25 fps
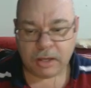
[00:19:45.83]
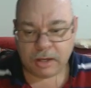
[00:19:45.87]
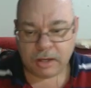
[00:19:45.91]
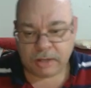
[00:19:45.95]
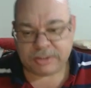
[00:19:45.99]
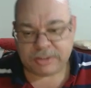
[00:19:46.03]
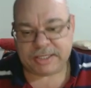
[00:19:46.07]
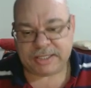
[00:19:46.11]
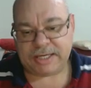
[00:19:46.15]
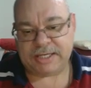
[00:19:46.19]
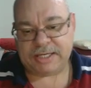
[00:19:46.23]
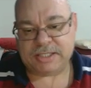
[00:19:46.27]

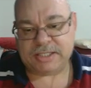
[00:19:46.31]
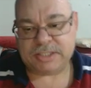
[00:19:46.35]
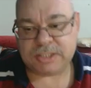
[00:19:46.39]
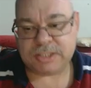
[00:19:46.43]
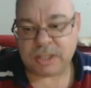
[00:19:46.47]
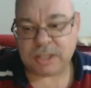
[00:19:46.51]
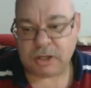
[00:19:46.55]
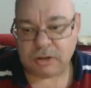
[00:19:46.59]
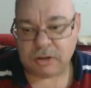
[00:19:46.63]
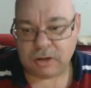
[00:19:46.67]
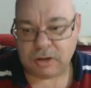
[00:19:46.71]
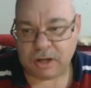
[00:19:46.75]
Okay,
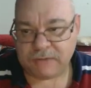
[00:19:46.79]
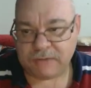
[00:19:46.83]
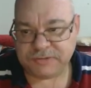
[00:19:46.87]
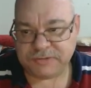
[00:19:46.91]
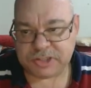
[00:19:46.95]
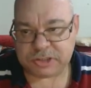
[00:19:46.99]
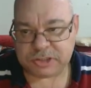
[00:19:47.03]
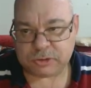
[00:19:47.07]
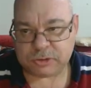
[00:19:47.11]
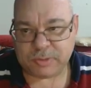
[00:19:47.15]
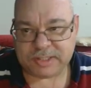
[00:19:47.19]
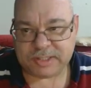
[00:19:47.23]
so I've
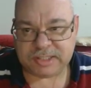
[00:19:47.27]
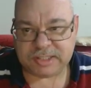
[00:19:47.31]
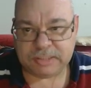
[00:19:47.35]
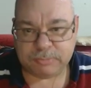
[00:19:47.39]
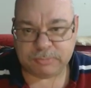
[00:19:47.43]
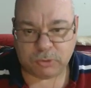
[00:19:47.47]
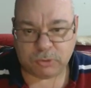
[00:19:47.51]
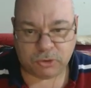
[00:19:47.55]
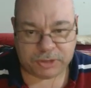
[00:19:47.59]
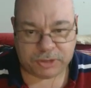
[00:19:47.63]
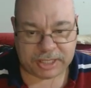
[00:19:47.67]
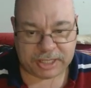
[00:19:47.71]
just quickly
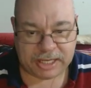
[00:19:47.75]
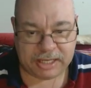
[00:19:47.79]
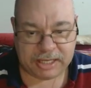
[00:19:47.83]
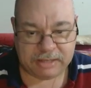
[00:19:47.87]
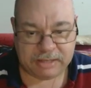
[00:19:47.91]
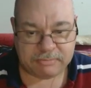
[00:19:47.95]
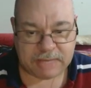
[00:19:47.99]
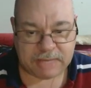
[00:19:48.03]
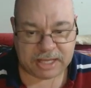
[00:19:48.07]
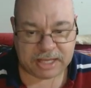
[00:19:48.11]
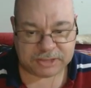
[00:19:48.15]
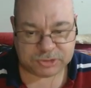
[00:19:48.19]
bought
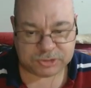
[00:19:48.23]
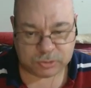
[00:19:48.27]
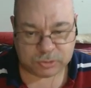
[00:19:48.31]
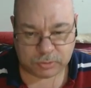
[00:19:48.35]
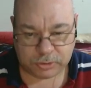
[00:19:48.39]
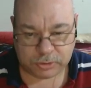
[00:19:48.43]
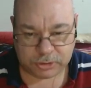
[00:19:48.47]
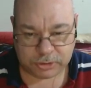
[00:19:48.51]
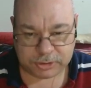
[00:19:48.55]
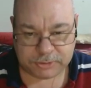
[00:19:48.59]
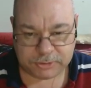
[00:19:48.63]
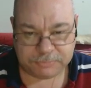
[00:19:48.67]
a
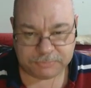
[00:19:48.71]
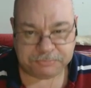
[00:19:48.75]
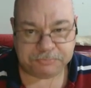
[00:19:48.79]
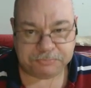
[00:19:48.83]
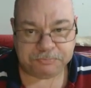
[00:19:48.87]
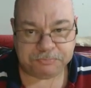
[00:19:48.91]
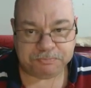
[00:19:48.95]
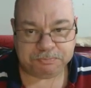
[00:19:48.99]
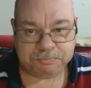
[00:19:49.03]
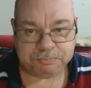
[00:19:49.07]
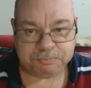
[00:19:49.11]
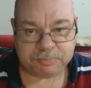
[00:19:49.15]
Masterwork
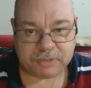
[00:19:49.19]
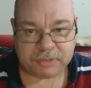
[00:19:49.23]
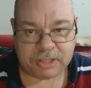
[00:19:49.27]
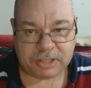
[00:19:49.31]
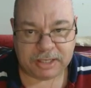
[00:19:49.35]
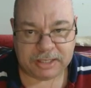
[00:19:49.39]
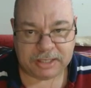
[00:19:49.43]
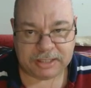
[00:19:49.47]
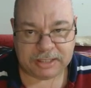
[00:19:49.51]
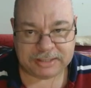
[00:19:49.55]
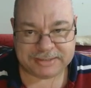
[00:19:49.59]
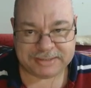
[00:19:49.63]

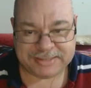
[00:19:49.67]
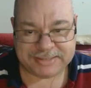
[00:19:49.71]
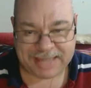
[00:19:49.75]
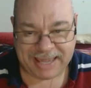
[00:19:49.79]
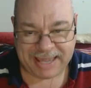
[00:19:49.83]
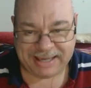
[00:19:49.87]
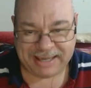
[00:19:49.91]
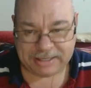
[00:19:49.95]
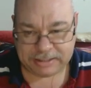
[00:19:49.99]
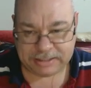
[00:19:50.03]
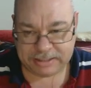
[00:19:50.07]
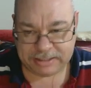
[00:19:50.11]

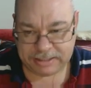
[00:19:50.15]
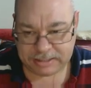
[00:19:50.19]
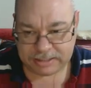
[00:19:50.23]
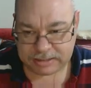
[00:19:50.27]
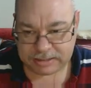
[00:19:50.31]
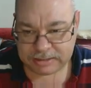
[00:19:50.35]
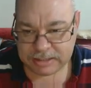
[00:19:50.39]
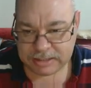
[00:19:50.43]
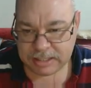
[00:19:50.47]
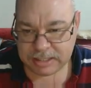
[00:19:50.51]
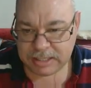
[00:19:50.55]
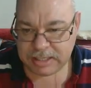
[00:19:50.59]
dagger
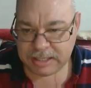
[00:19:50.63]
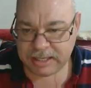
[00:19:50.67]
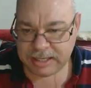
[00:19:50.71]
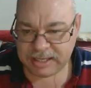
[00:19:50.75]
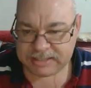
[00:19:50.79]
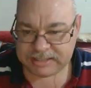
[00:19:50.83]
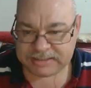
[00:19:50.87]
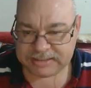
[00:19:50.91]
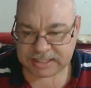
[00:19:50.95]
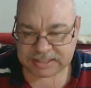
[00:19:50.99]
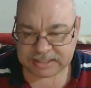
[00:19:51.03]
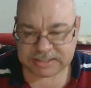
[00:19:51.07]
here.
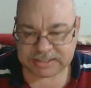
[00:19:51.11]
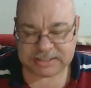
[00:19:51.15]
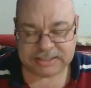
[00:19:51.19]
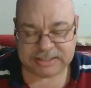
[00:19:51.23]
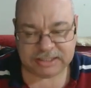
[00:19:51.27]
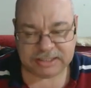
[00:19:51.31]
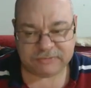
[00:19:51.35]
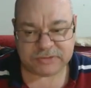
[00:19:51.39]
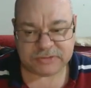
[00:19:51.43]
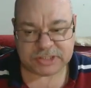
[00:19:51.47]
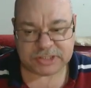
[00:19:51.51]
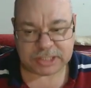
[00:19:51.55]
It doesn't
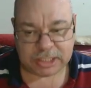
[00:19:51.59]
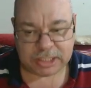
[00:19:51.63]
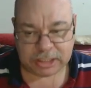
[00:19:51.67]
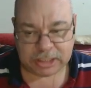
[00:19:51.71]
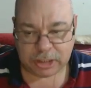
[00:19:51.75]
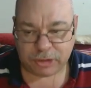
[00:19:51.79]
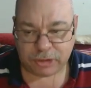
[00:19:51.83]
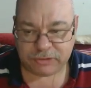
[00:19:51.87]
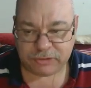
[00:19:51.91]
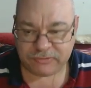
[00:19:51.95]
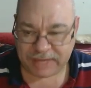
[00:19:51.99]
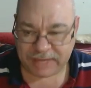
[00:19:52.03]
give us a
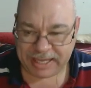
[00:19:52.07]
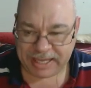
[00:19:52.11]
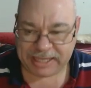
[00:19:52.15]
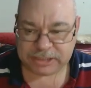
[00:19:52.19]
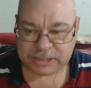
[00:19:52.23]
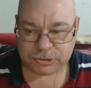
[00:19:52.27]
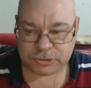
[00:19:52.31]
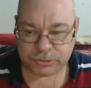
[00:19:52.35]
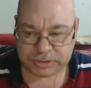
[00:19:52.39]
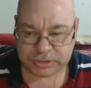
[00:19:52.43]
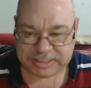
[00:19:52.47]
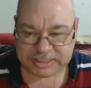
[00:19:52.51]
lot of
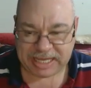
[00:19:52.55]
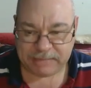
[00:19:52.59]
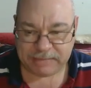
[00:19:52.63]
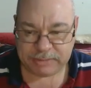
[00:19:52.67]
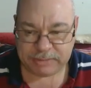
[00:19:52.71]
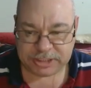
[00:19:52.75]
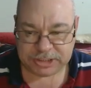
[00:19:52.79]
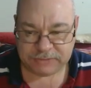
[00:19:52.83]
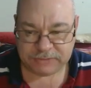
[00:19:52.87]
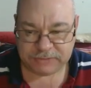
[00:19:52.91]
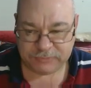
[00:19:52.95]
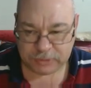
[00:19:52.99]
extra
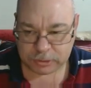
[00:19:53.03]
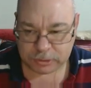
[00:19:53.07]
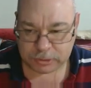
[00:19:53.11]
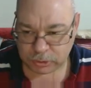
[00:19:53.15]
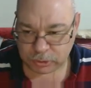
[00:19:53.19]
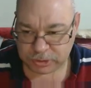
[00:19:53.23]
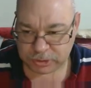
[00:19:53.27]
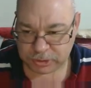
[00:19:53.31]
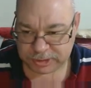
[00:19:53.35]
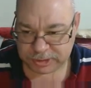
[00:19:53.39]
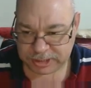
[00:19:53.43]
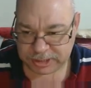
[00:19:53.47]
damage if you
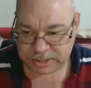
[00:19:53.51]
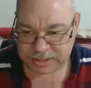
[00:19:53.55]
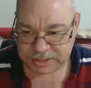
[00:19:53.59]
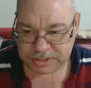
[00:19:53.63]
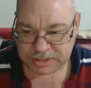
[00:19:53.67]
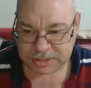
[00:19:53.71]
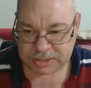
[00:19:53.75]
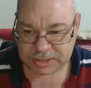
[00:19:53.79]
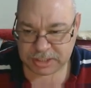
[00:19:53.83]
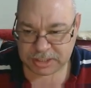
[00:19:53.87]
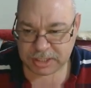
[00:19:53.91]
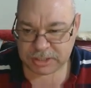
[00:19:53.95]
look at
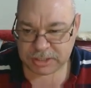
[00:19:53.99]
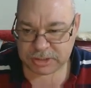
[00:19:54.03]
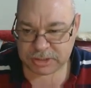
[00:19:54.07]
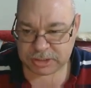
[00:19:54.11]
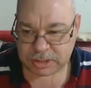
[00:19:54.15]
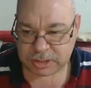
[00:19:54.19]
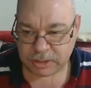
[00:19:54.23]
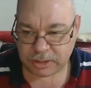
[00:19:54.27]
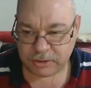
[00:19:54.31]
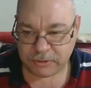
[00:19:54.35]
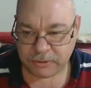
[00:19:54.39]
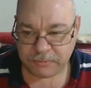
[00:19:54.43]
things.
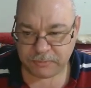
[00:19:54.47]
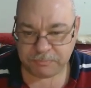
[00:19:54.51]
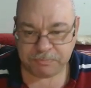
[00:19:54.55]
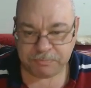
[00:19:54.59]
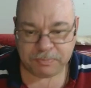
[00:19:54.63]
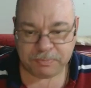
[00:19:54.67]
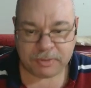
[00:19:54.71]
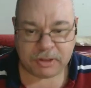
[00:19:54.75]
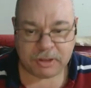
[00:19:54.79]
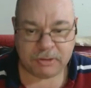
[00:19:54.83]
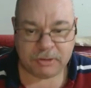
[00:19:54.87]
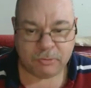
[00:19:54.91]
So
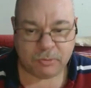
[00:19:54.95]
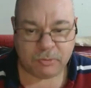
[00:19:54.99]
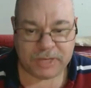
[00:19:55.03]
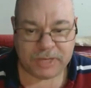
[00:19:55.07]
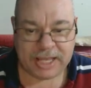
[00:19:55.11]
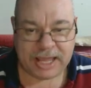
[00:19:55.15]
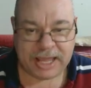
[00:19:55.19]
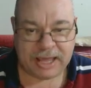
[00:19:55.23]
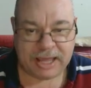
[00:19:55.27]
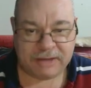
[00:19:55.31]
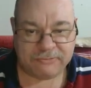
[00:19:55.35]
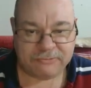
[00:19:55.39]

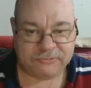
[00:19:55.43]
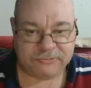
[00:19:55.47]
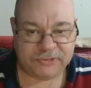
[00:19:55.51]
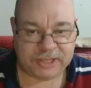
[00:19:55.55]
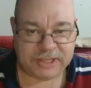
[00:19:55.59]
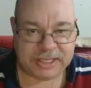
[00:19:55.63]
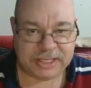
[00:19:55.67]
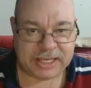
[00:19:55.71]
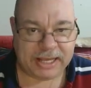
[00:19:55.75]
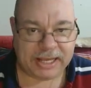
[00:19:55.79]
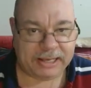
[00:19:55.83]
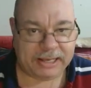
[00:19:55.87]
we have
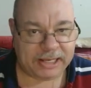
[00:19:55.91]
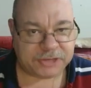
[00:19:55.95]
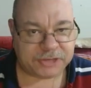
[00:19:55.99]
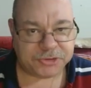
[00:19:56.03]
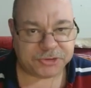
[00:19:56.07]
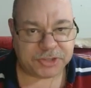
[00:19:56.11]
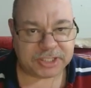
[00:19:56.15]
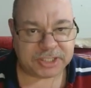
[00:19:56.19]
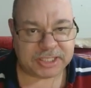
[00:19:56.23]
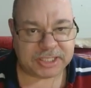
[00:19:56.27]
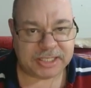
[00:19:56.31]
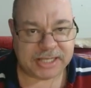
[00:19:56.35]
the
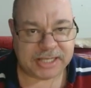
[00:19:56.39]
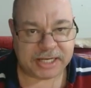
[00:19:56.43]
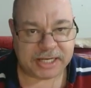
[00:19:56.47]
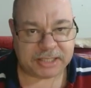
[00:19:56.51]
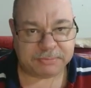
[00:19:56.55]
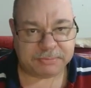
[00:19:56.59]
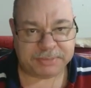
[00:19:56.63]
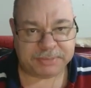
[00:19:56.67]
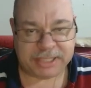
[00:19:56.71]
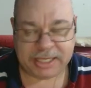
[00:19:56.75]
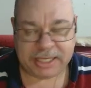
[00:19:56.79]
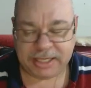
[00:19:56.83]
electric
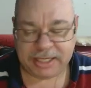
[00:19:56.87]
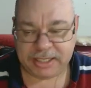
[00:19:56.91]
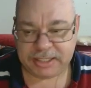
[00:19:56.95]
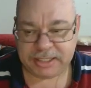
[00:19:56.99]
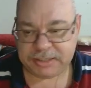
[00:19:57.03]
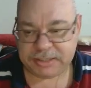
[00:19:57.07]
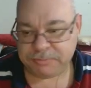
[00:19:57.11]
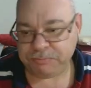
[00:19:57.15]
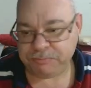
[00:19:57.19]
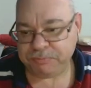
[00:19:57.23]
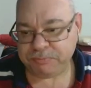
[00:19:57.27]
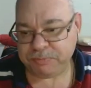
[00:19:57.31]
kinetic
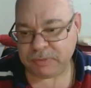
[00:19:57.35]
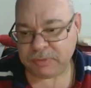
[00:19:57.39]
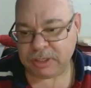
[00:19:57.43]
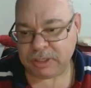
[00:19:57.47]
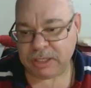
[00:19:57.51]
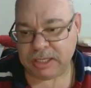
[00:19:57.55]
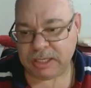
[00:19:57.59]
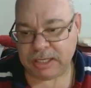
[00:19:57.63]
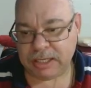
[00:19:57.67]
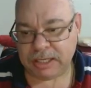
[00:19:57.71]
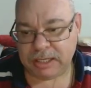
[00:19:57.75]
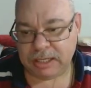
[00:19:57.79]
blade,
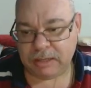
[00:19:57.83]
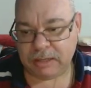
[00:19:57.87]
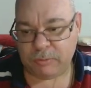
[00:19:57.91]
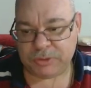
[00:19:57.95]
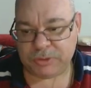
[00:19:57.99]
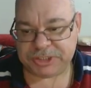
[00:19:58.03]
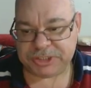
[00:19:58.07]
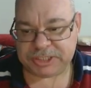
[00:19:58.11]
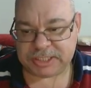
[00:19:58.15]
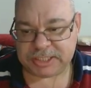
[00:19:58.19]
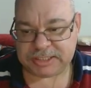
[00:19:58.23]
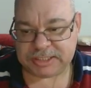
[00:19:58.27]

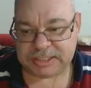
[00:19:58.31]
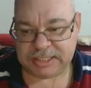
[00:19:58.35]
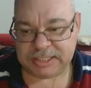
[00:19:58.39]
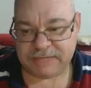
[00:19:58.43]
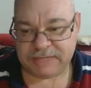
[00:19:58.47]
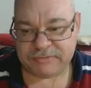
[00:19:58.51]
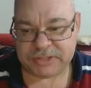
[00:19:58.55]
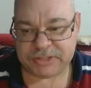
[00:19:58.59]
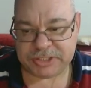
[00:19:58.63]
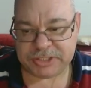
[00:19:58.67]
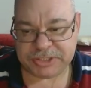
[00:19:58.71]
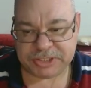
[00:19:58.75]
which does
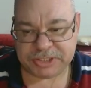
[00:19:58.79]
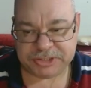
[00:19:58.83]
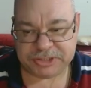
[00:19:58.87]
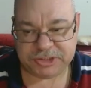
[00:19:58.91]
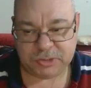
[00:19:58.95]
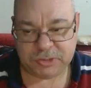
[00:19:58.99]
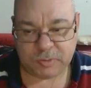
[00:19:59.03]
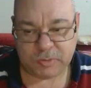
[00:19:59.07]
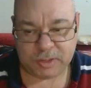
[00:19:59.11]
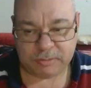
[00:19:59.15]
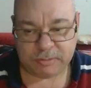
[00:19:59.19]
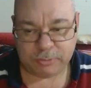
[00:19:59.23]
11 to
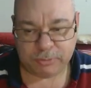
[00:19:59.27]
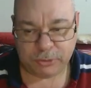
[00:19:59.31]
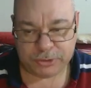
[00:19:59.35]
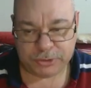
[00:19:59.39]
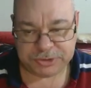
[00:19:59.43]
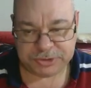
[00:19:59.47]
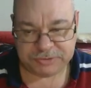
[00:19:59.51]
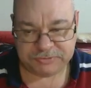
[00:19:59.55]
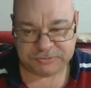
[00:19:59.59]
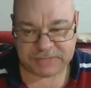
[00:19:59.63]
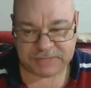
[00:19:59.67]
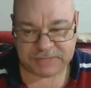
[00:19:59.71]
61 points of